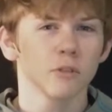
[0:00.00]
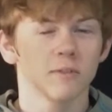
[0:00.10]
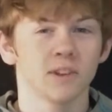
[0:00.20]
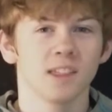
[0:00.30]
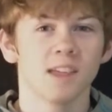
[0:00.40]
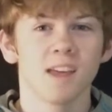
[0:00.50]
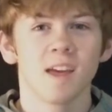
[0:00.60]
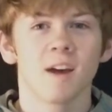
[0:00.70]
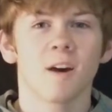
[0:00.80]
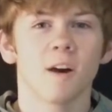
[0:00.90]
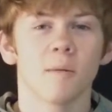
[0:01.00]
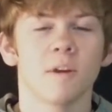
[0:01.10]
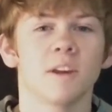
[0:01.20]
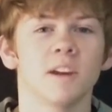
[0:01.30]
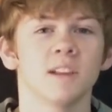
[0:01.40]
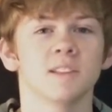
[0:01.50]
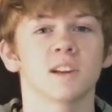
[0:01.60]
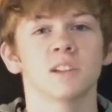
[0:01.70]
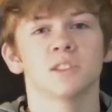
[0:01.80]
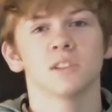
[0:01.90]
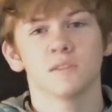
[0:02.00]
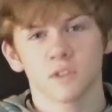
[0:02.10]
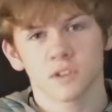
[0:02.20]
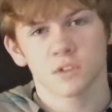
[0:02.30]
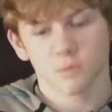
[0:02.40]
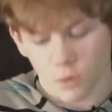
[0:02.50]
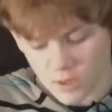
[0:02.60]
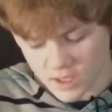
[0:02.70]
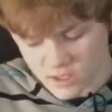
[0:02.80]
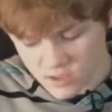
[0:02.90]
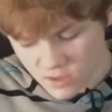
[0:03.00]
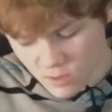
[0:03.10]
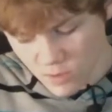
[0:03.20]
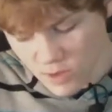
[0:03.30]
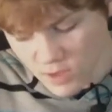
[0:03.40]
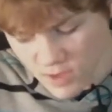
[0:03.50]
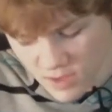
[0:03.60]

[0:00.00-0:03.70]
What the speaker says: Fourth or fifth, and it is Godzilla versus Rodan. So,